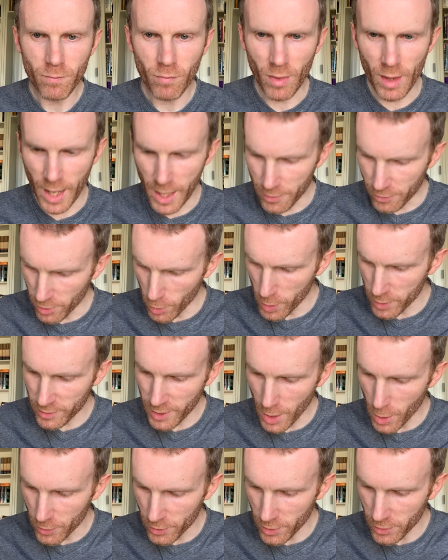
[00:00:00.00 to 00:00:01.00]
And so it
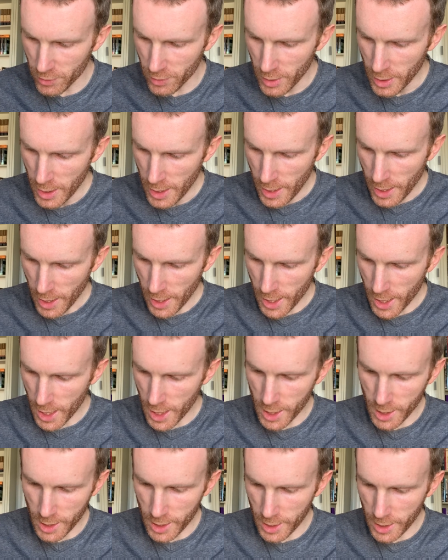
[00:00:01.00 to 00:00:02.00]
tells us
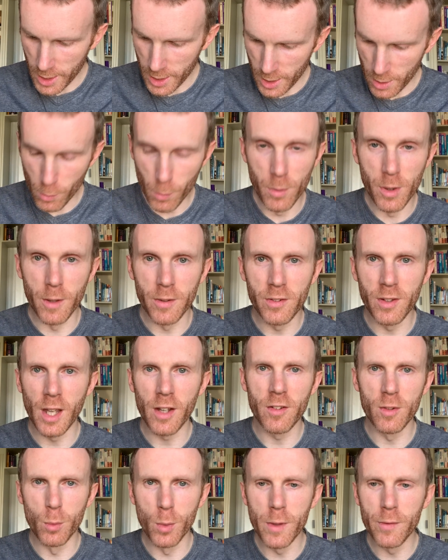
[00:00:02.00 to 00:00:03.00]
in the
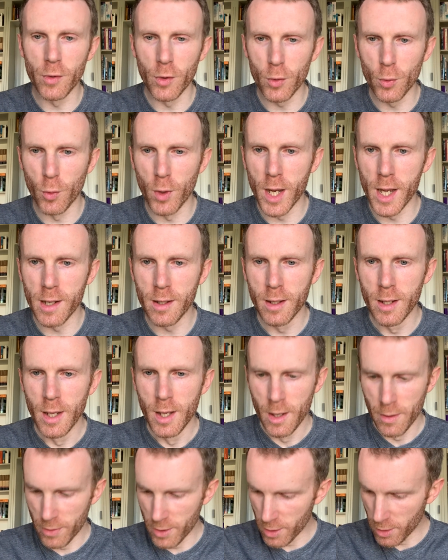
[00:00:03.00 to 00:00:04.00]
section we've just read
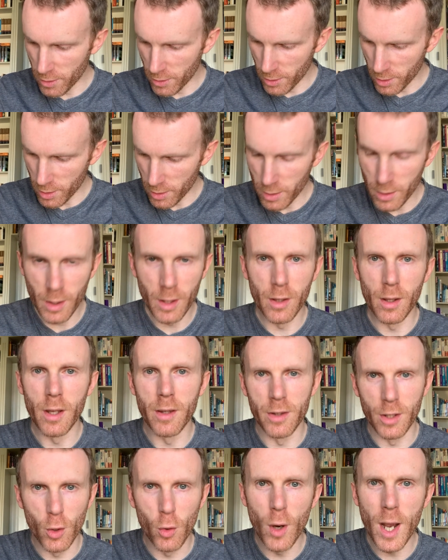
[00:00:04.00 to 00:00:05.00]
that at
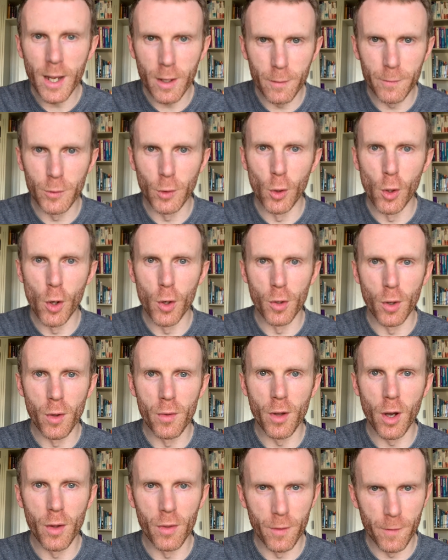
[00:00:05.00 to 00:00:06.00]
the crack of dawn
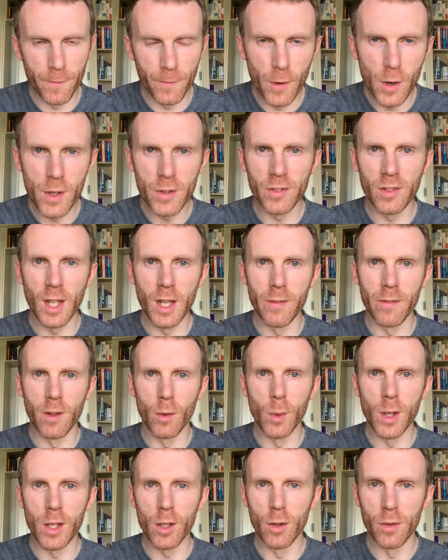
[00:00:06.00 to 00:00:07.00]
on the first day of the
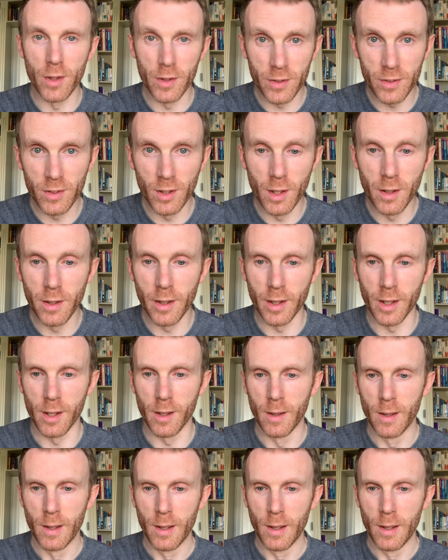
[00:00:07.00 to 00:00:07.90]
week, on the Sunday,